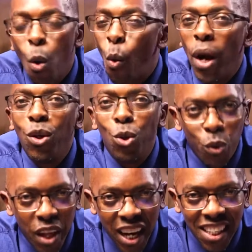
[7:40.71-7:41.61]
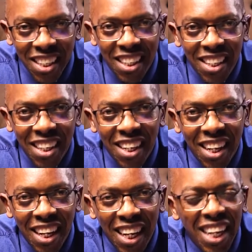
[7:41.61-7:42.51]
When you do that,
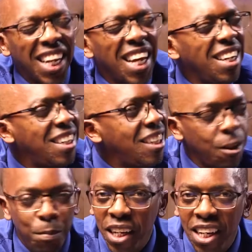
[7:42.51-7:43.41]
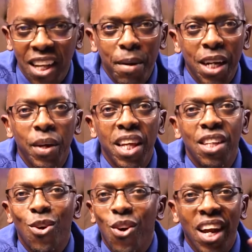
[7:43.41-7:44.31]
in any discipline, doesn't matter whether
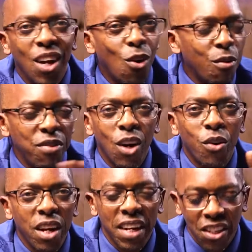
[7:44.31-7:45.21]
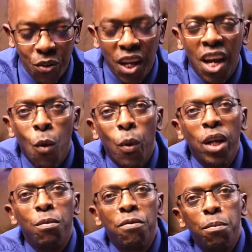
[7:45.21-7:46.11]
it's online or offline or whatever you're doing, when
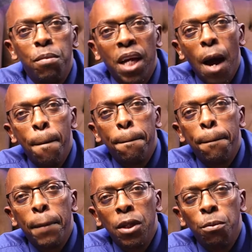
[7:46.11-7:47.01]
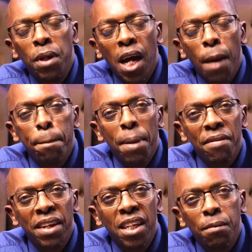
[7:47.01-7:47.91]
you become you become
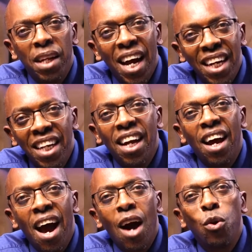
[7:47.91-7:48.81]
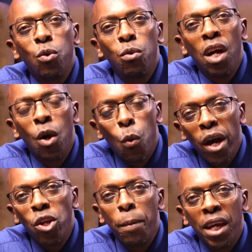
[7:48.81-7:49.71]
perfect in learning how to
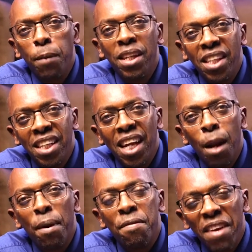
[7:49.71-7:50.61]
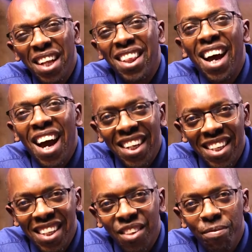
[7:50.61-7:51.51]
where you're making mistakes and perfect the art,